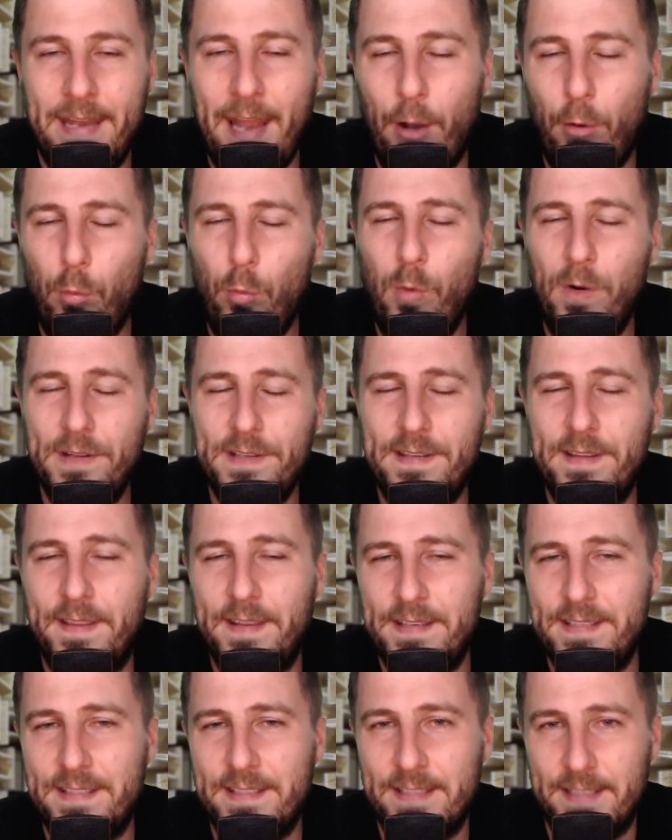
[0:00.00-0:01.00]
Now, once
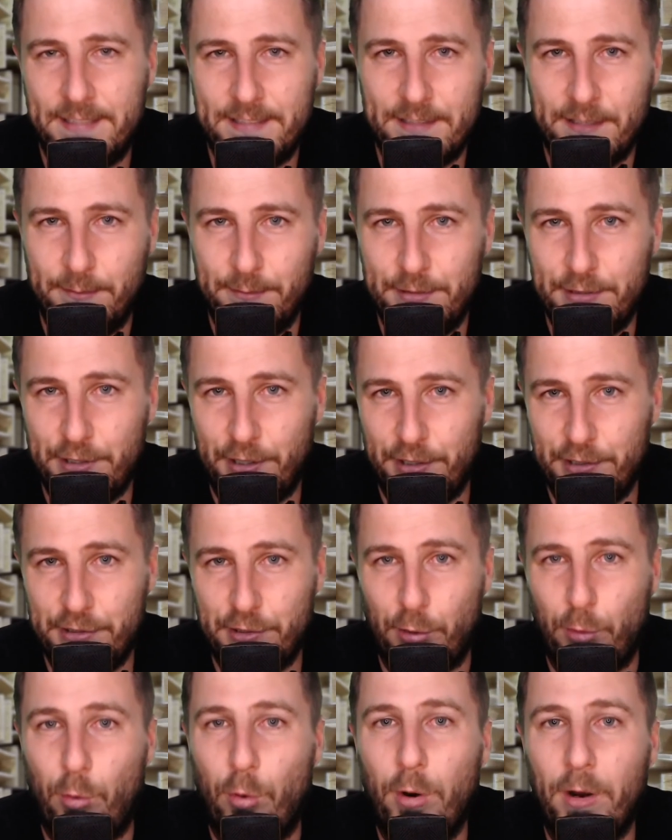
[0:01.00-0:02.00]
this system starts
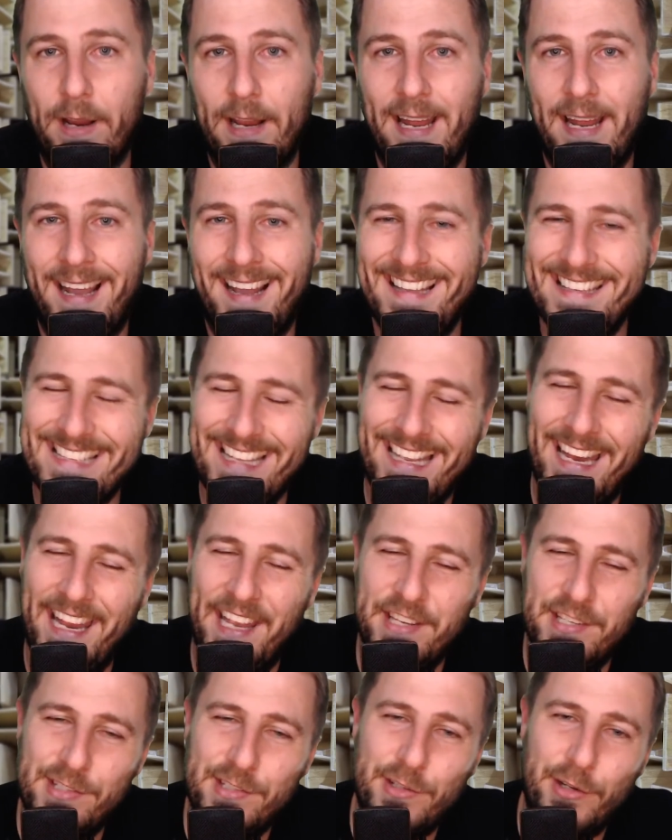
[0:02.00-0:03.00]
to organize in
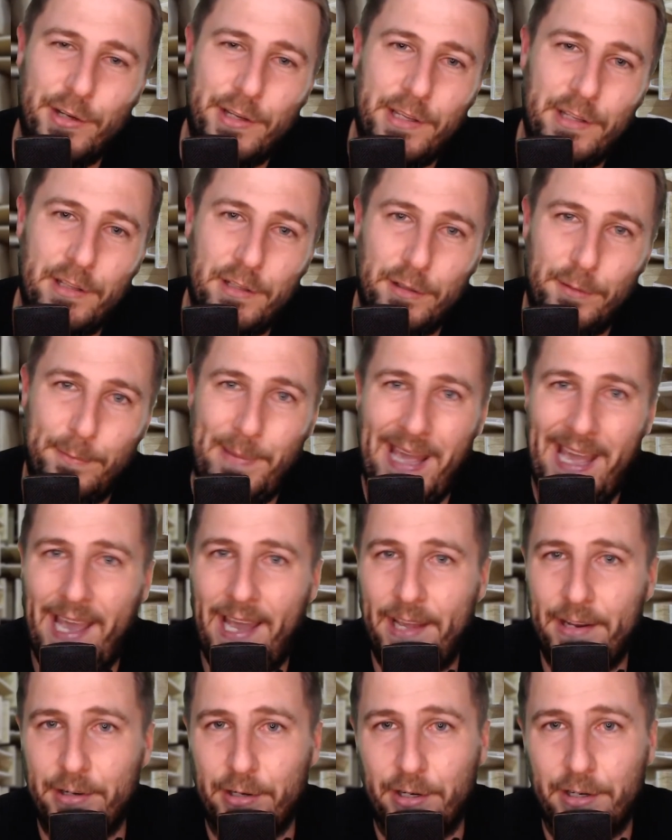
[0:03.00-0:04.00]
a circular
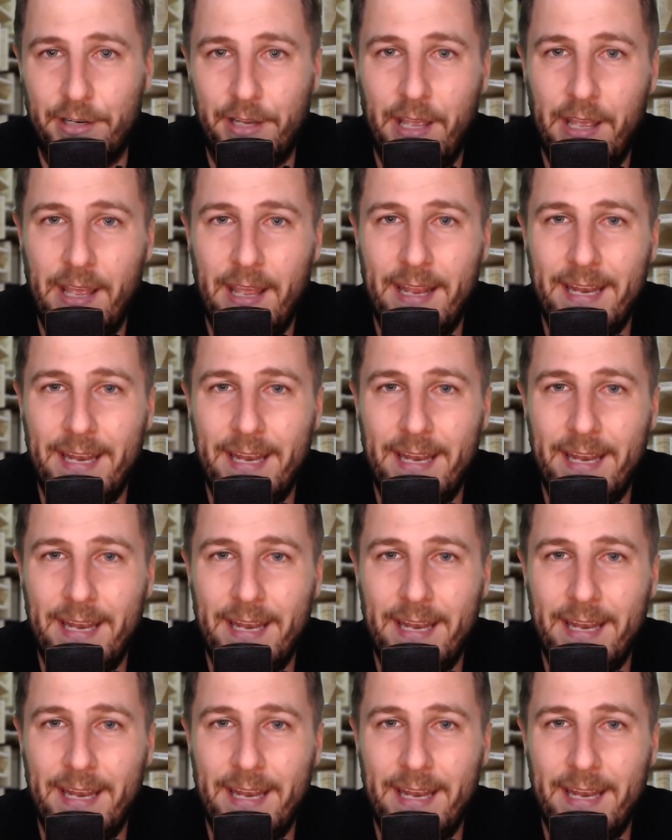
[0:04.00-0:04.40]
pattern,